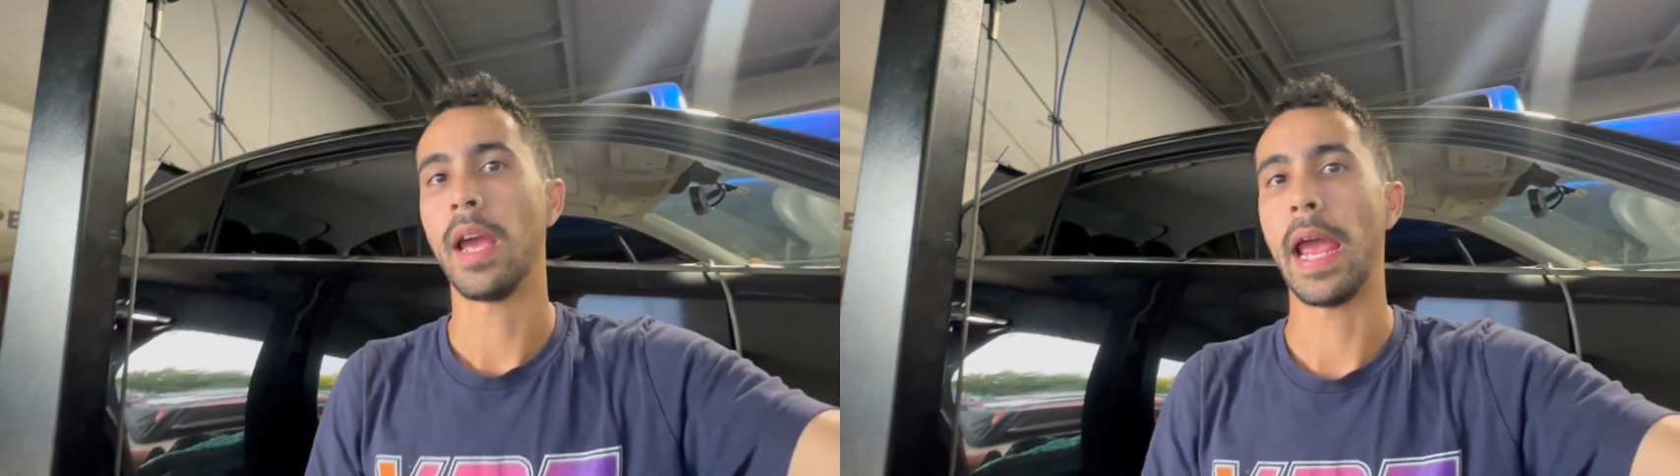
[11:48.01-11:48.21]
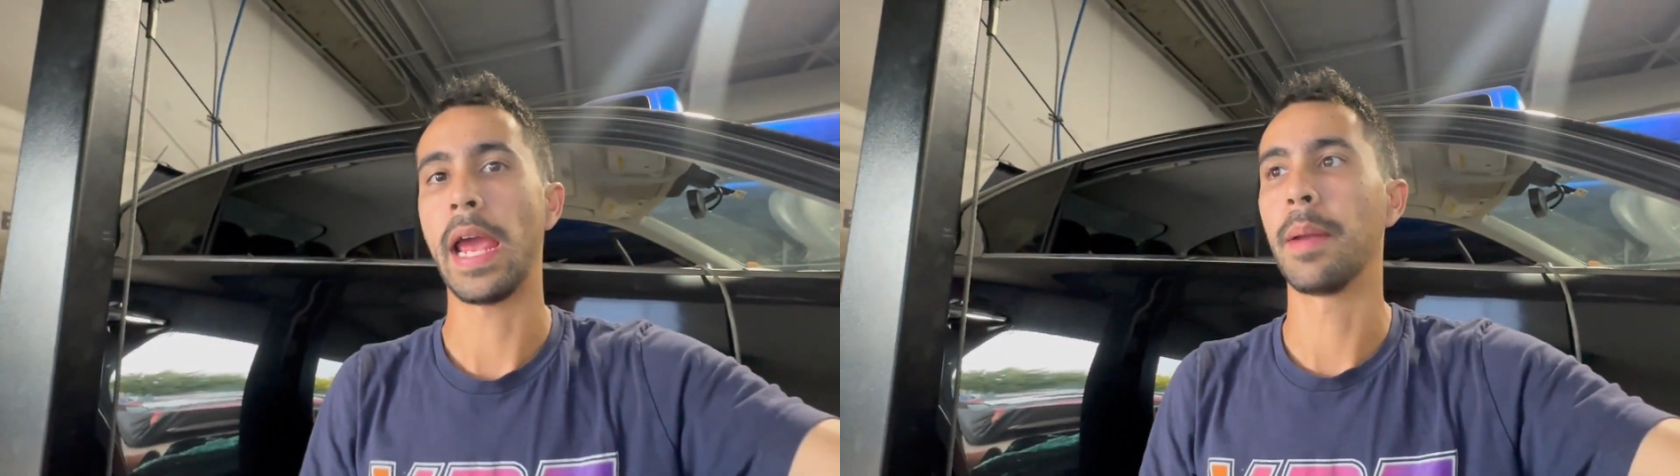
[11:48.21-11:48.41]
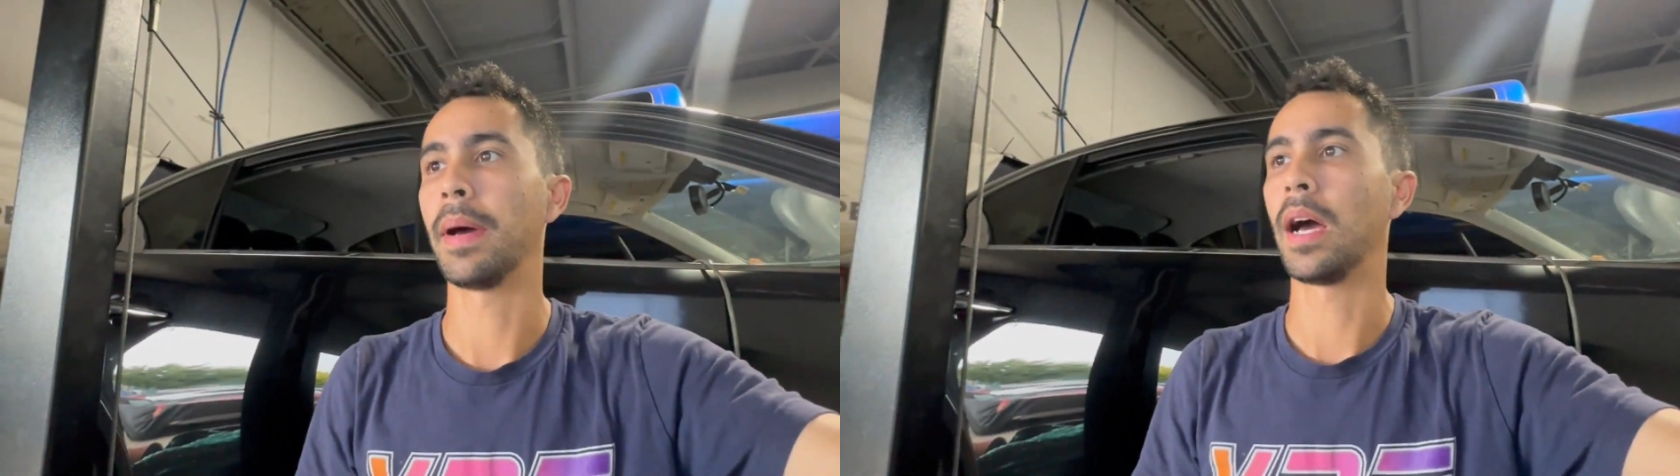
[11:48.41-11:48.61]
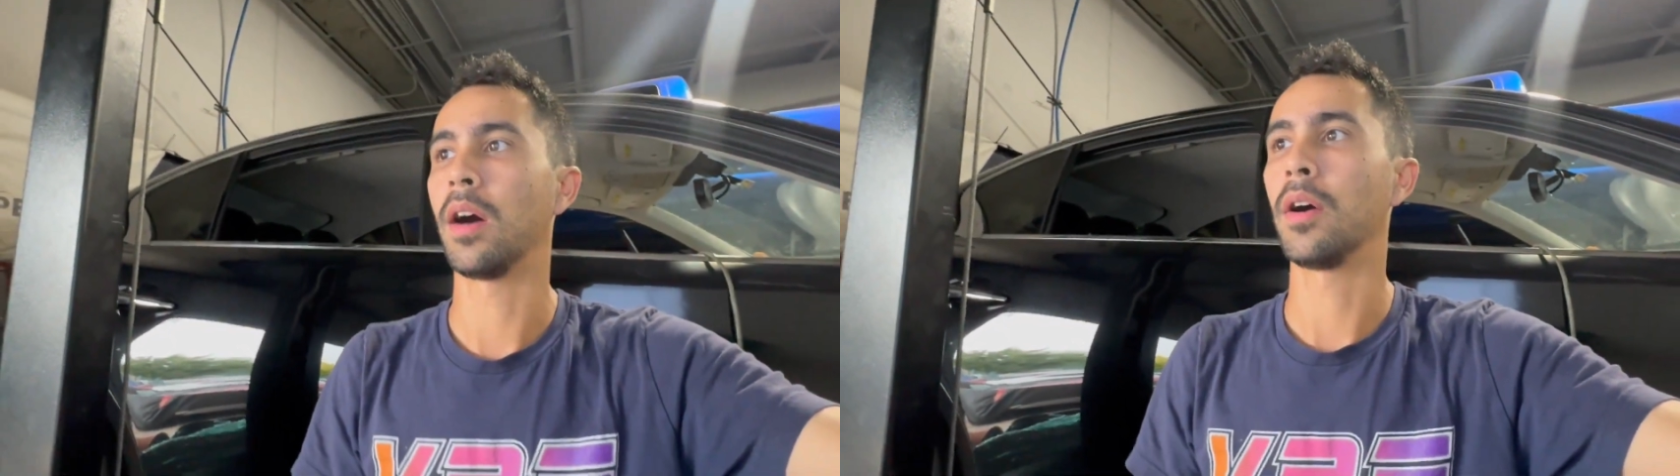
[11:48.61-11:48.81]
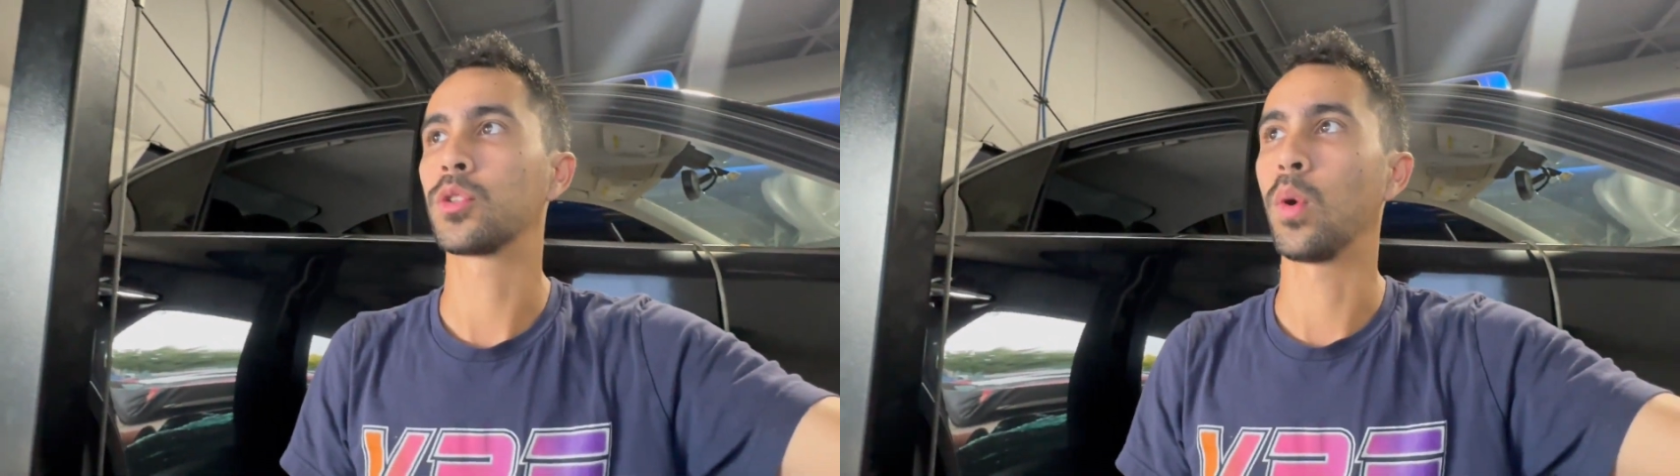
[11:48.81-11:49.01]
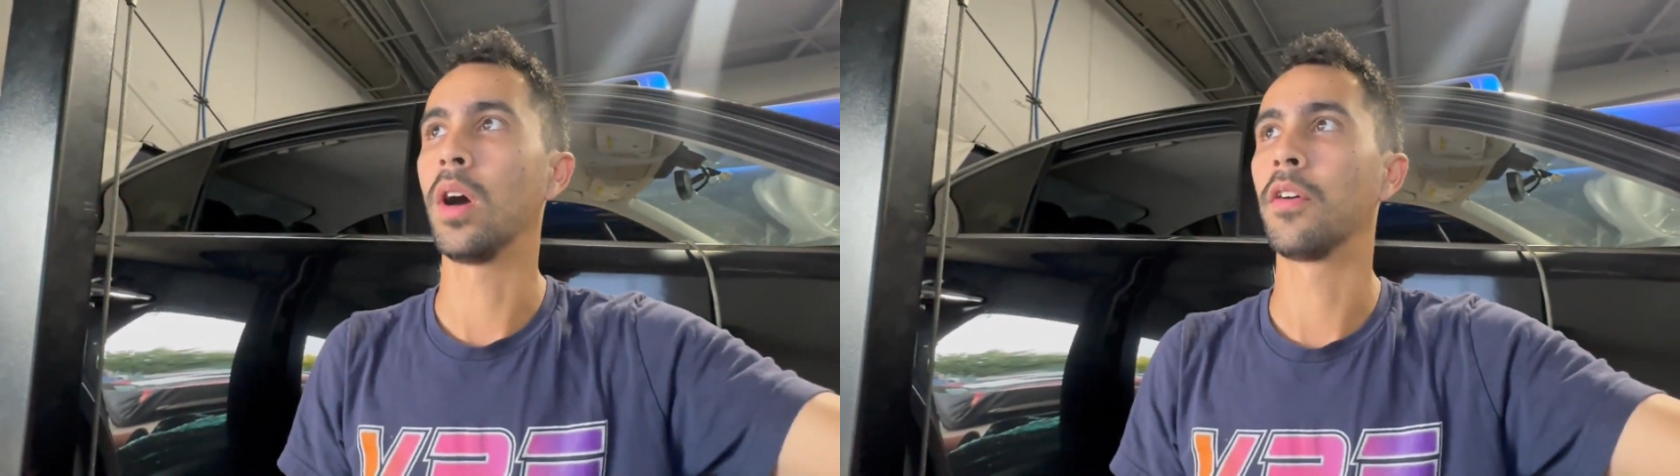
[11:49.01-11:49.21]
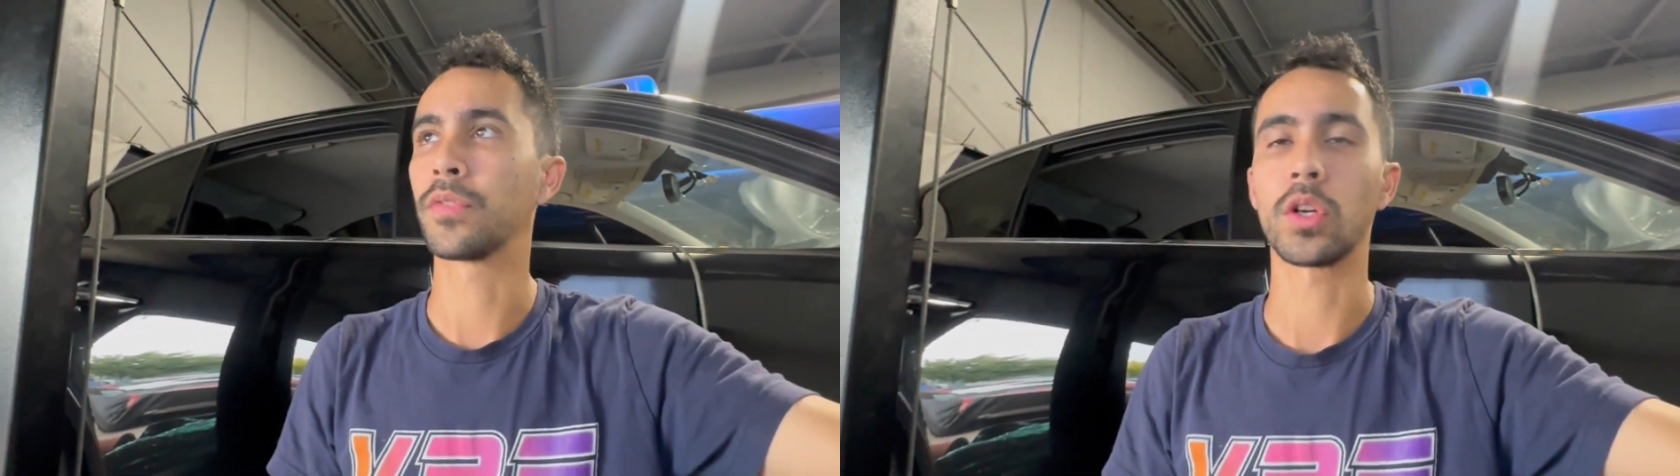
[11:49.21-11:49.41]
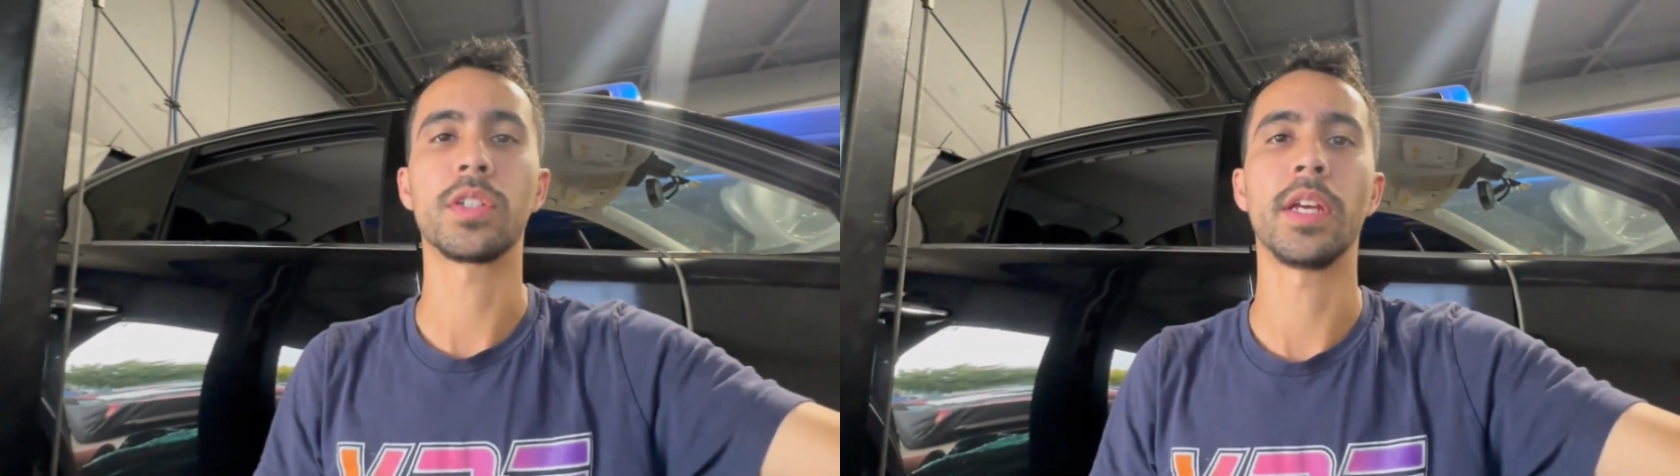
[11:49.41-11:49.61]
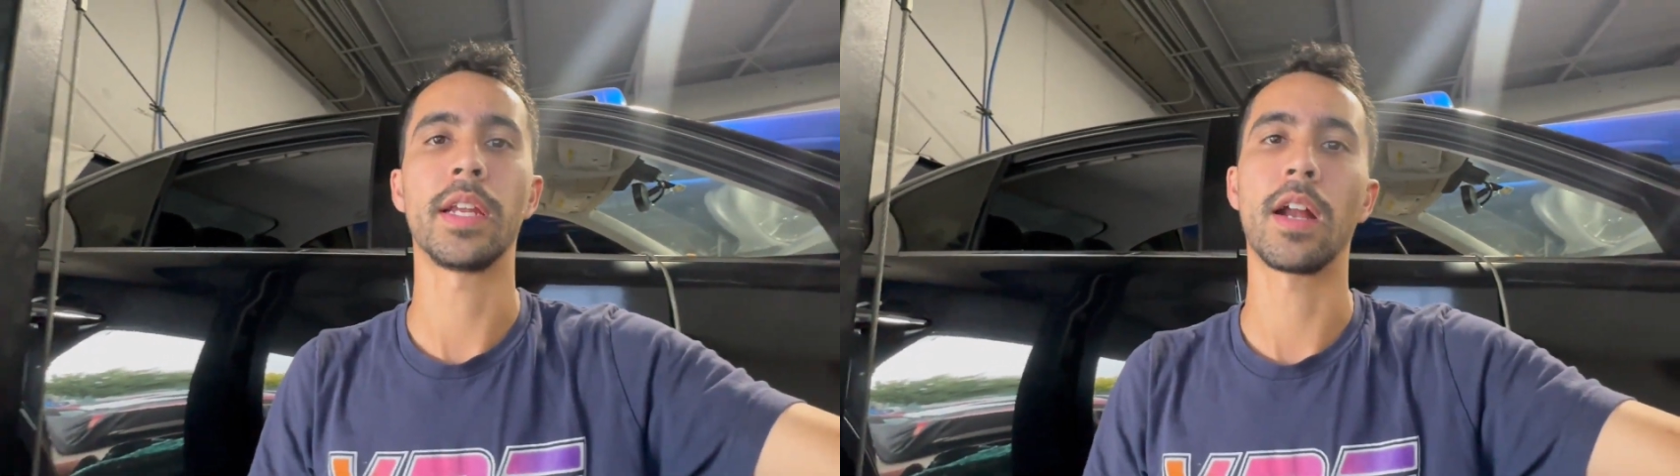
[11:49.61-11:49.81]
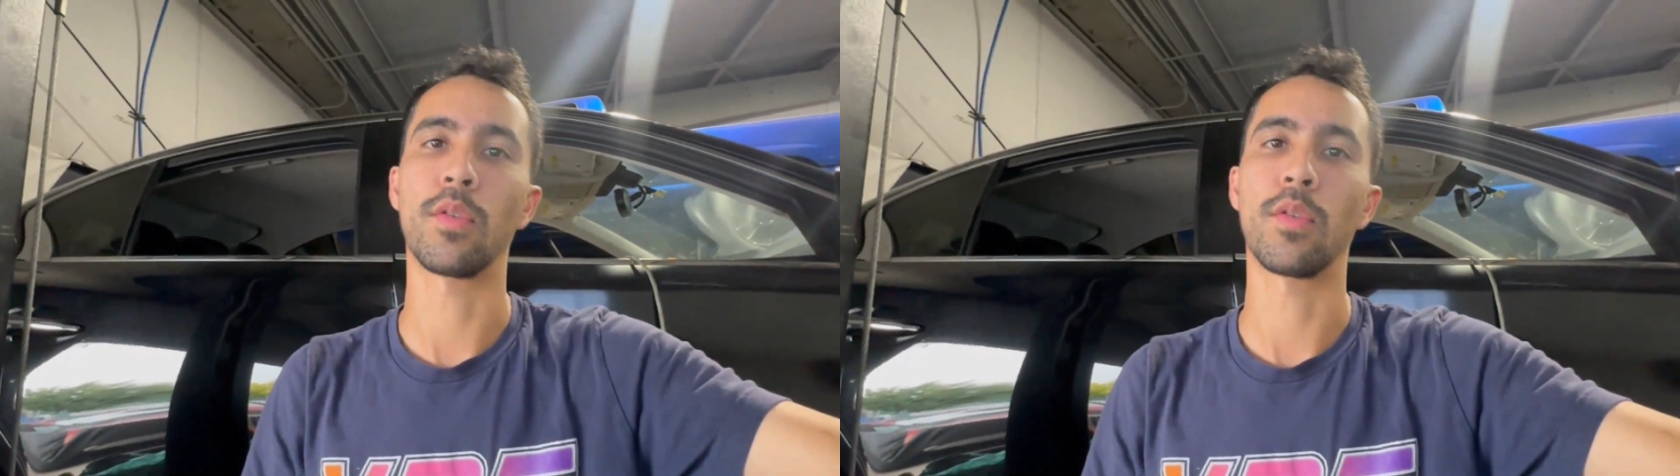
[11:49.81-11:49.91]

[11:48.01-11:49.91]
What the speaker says: and about 12, 13 at